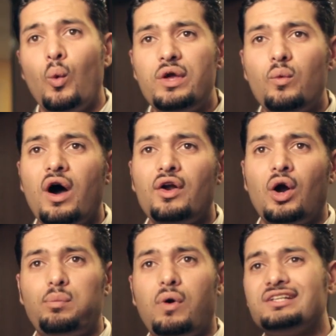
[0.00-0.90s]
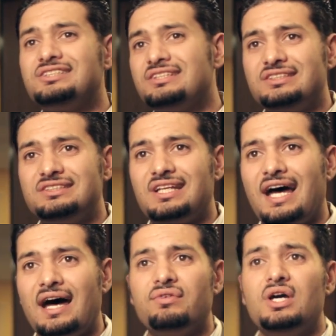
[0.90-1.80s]
We want our processing
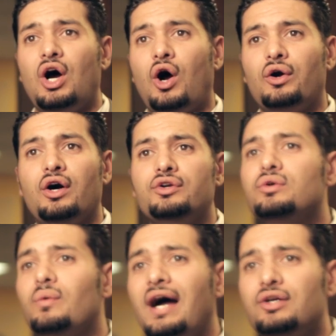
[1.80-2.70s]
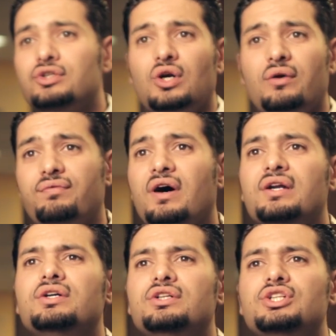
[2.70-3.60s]
staff, our underwriters, our
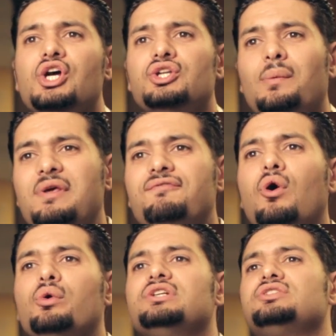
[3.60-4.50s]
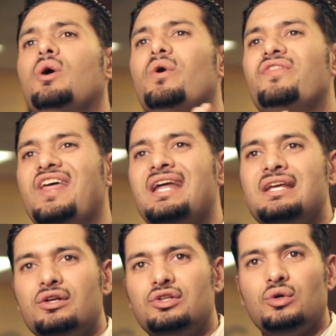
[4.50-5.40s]
funders to be focused on what they
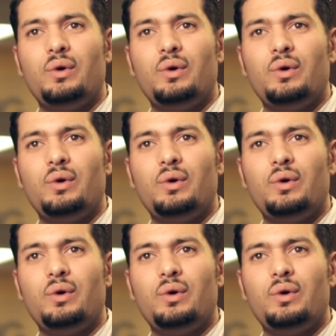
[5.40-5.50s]
need to do.